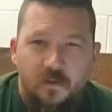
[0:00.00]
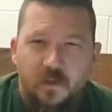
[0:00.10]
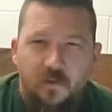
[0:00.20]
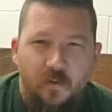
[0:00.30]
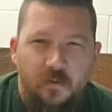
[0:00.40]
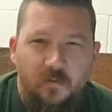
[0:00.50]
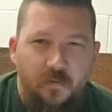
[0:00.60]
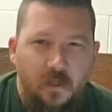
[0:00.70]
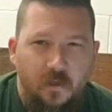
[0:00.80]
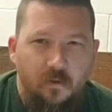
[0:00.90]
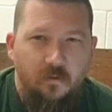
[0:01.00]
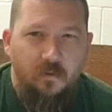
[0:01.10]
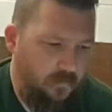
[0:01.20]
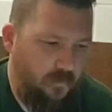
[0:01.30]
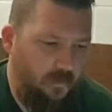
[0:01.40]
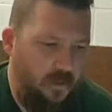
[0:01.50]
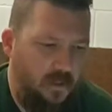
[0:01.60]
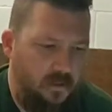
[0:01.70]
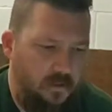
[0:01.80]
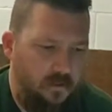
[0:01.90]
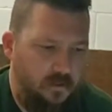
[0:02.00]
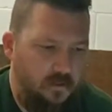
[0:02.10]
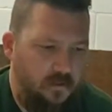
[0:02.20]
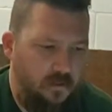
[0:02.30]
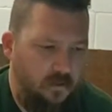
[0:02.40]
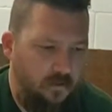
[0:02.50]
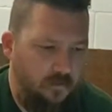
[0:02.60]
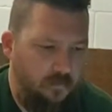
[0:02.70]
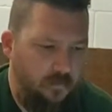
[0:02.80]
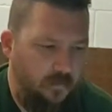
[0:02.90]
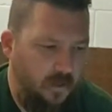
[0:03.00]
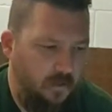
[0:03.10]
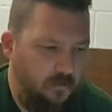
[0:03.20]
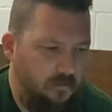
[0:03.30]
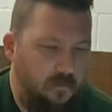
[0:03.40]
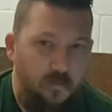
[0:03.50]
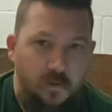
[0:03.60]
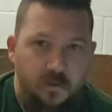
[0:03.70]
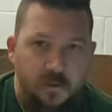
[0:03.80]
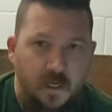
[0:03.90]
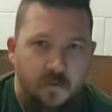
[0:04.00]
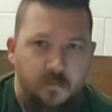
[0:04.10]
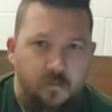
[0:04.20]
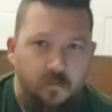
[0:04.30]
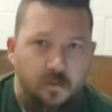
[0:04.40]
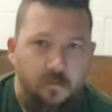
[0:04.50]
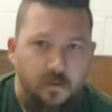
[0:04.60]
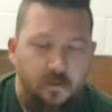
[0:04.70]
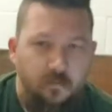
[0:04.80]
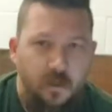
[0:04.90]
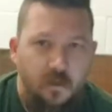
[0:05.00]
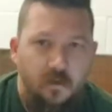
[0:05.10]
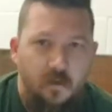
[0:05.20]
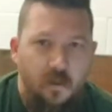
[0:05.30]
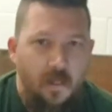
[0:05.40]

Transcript: You'll see throughout the video different opinions. Um, I've got a bunch of tabs pulled up here in my